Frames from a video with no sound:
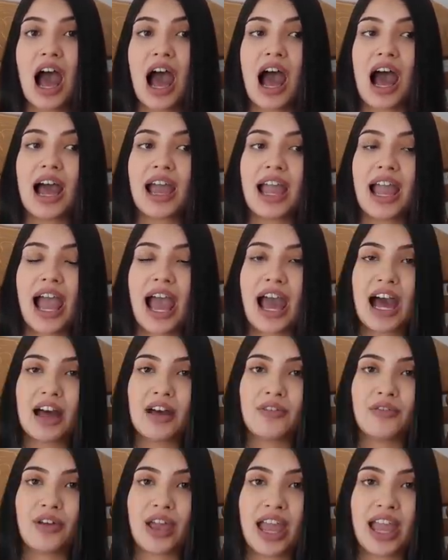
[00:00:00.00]
I
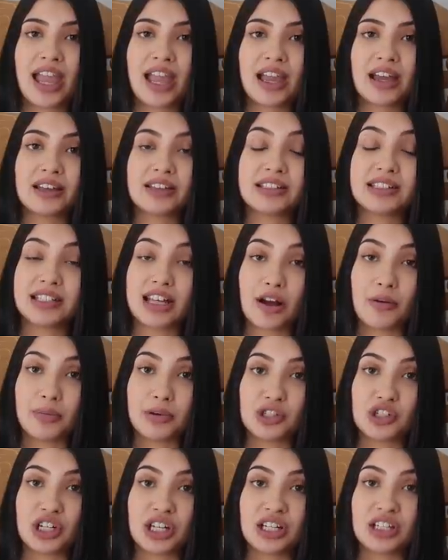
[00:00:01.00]
have a sound
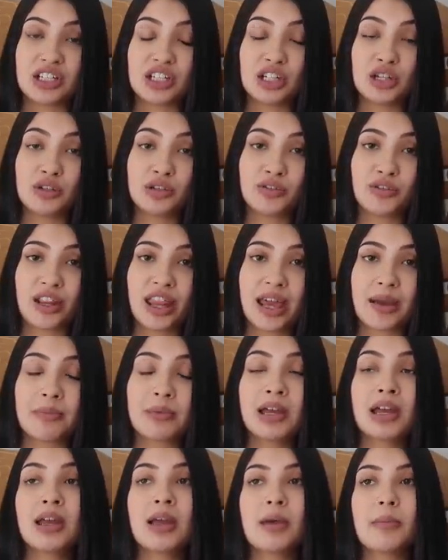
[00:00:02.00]
machine to use for
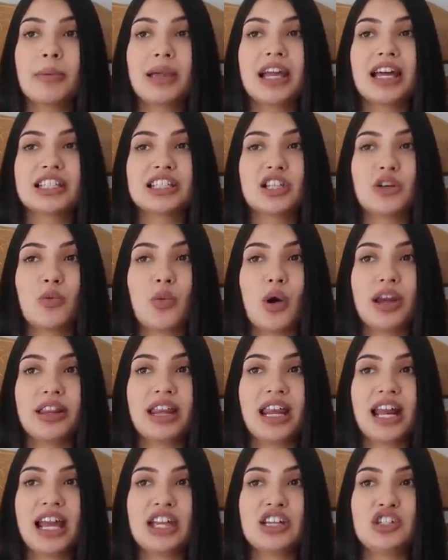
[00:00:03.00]
them because the one
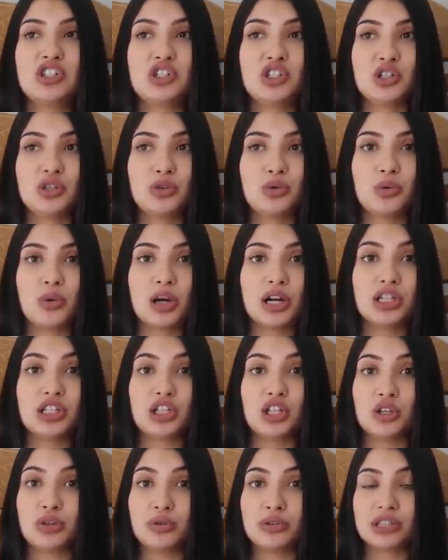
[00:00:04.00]
that I do
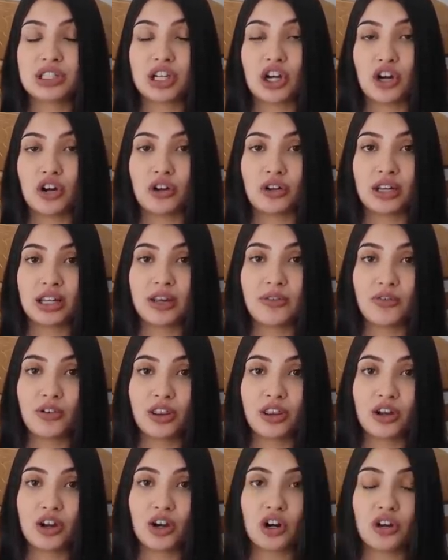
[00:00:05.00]
use currently for
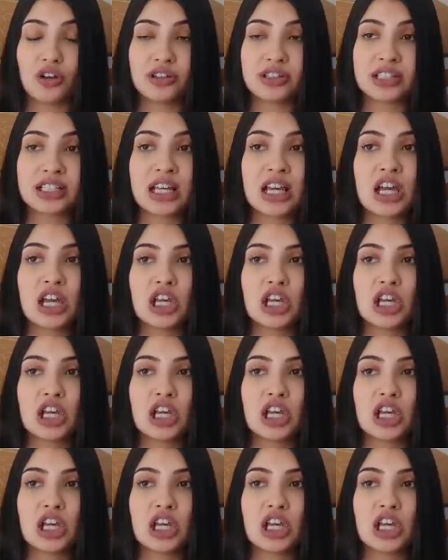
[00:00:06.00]
the girls,